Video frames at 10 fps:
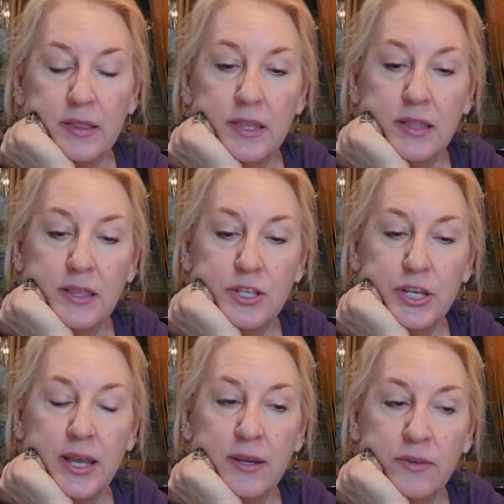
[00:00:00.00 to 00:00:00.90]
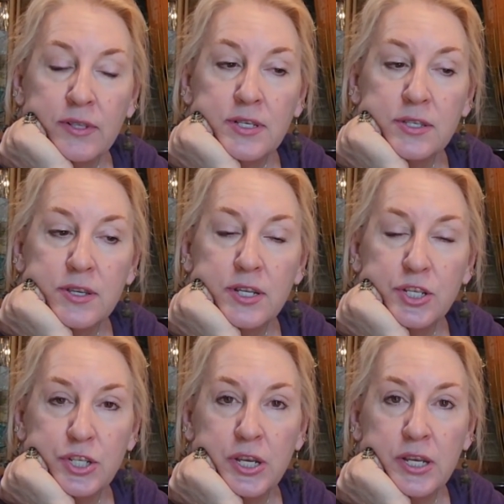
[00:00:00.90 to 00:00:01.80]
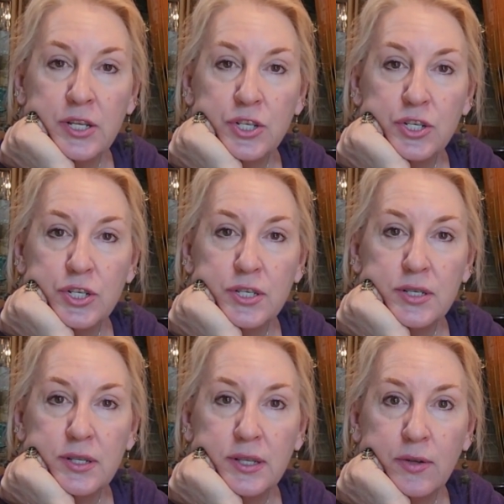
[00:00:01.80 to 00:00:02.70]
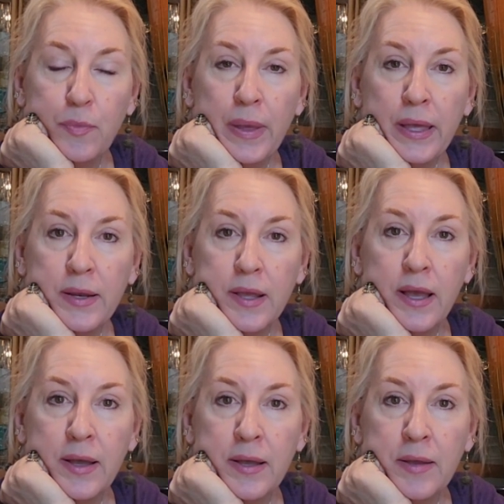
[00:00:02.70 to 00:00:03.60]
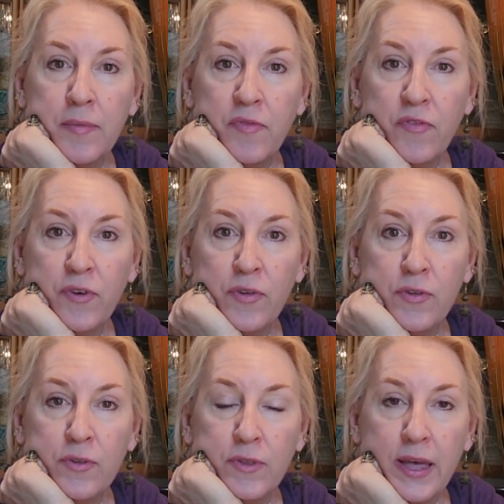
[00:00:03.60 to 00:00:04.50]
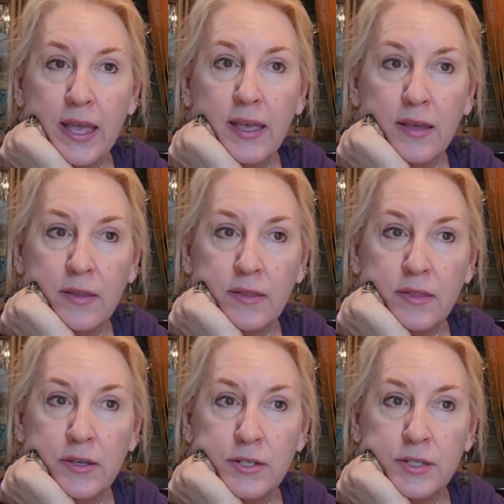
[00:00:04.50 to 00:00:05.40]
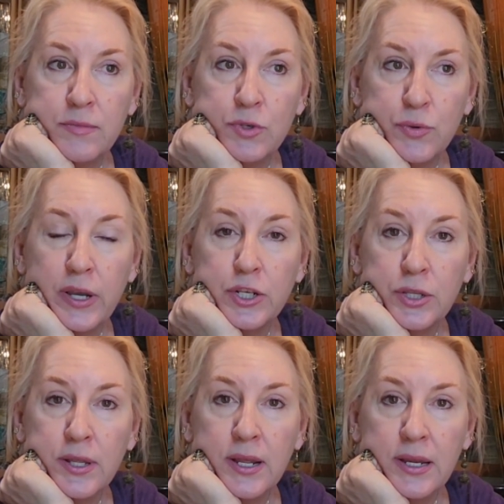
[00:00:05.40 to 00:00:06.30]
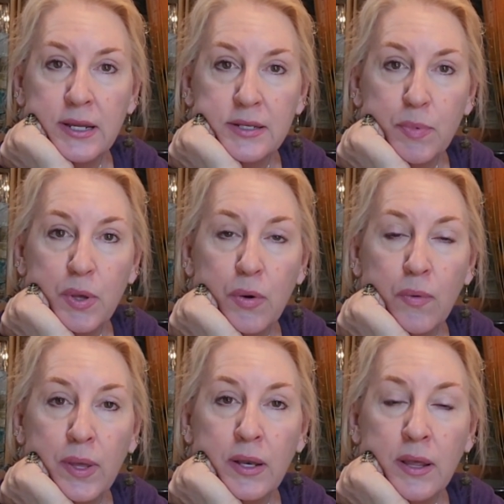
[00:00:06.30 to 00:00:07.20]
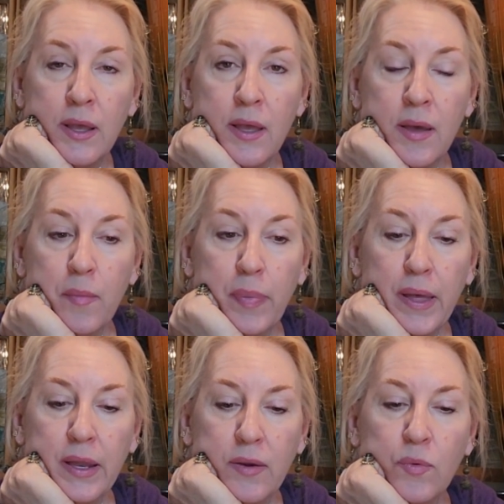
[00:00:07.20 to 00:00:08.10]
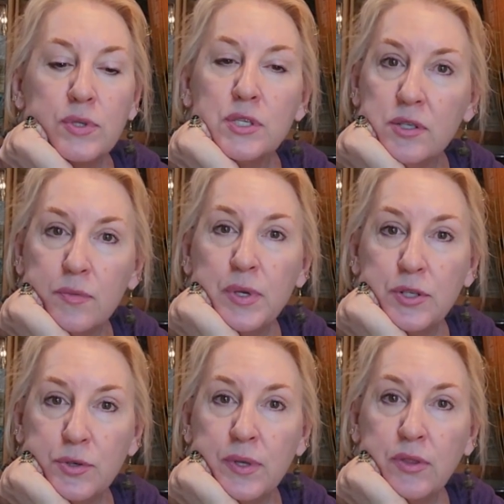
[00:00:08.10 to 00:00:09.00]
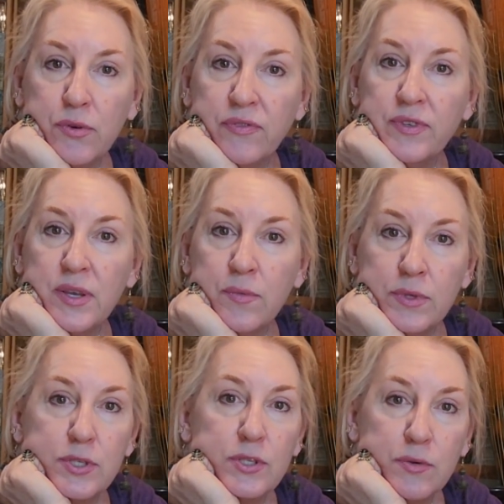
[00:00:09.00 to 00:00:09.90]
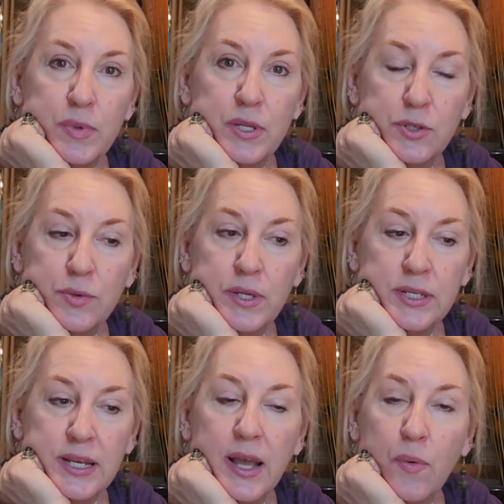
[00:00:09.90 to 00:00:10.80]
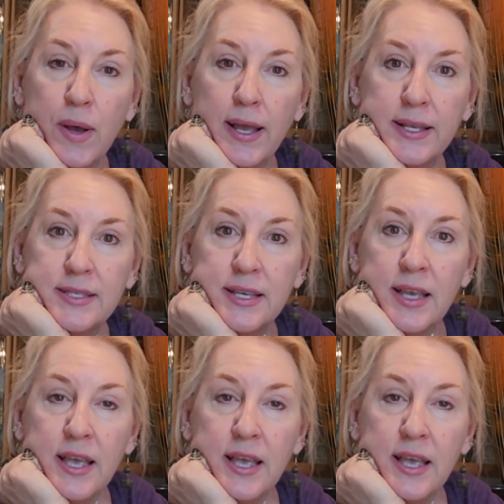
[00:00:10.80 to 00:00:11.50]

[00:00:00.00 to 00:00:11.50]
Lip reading: The channel is going to change just a little bit. I feel like there's some direction that I need to be going, but we'll still be doing thrifting. We'll still be doing DIYs.